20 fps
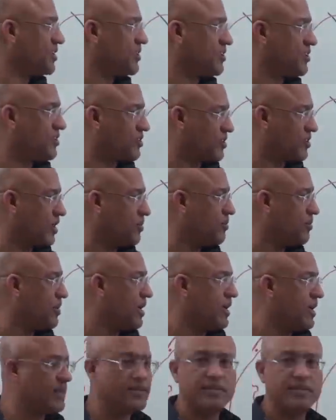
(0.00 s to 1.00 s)
nervous system,
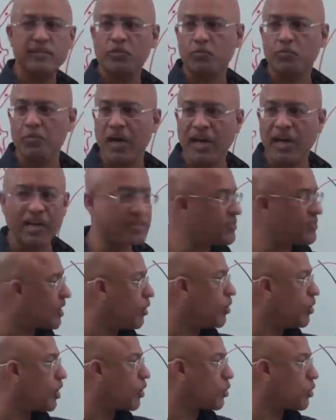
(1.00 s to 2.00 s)
this
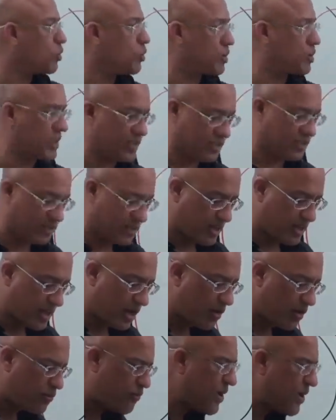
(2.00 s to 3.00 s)
paracellular route is
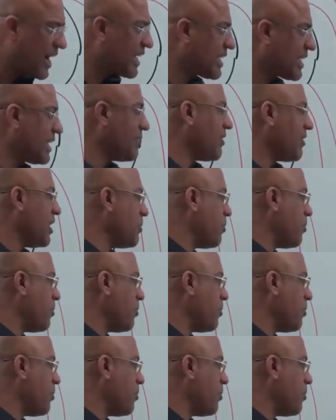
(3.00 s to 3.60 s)
effectively